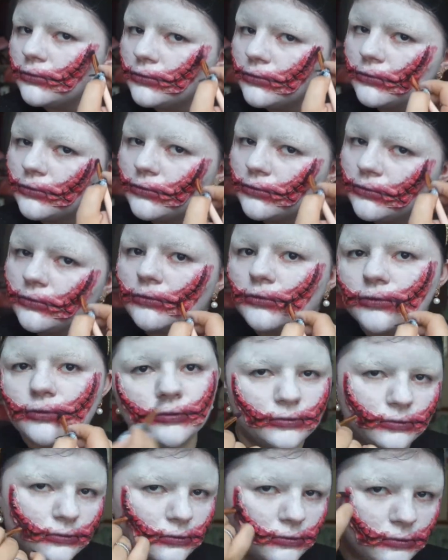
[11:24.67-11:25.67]

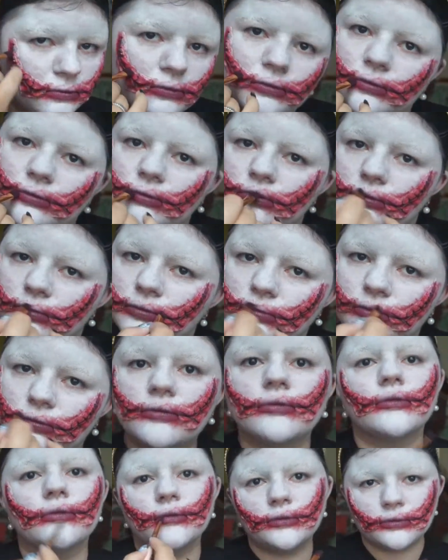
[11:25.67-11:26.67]
because
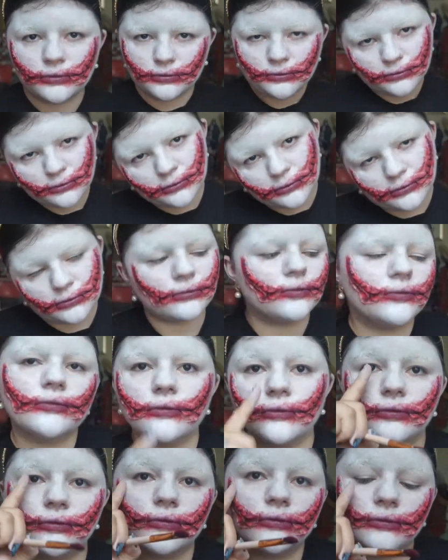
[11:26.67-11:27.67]
that's how your body
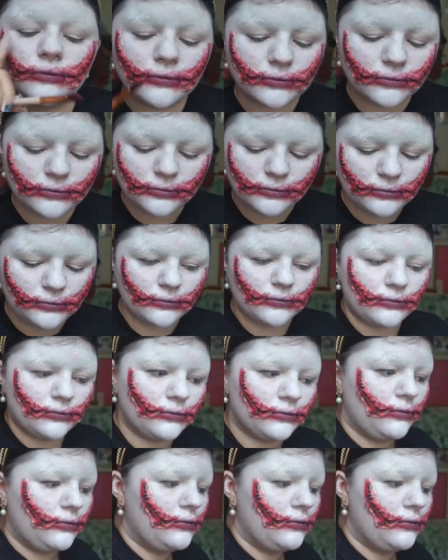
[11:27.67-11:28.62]
is. So I use